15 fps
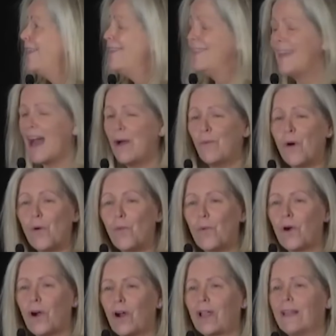That won't
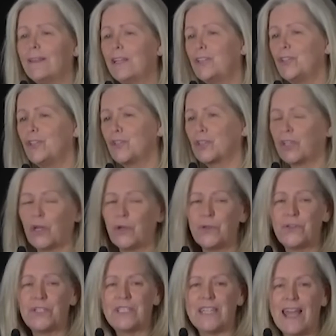work. Let's just close
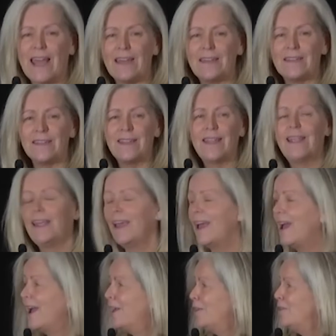the tent
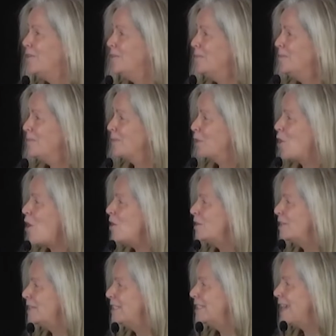and call
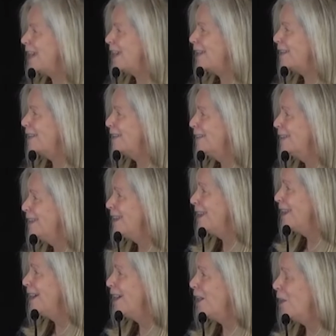it a day.
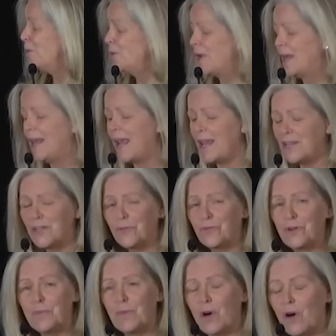We had 8
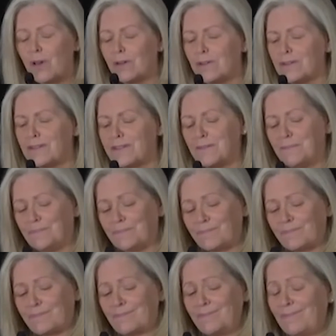different models,
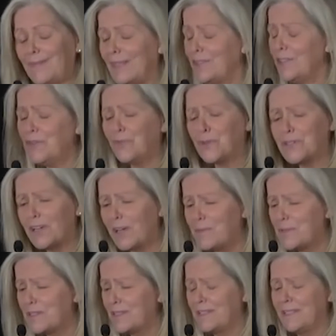different times
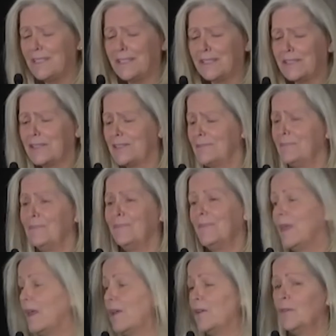of the years.
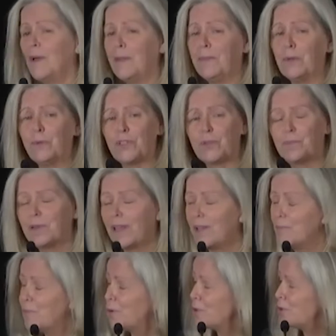Maybe we should play
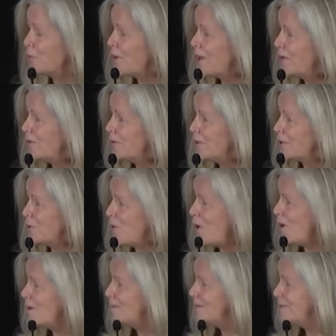in Puerto Rico or
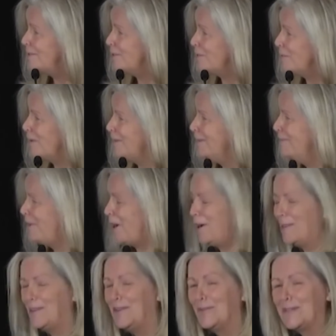Guam, still part of
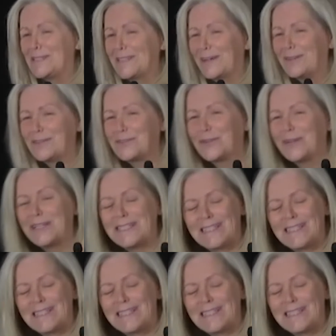the U.S. territories.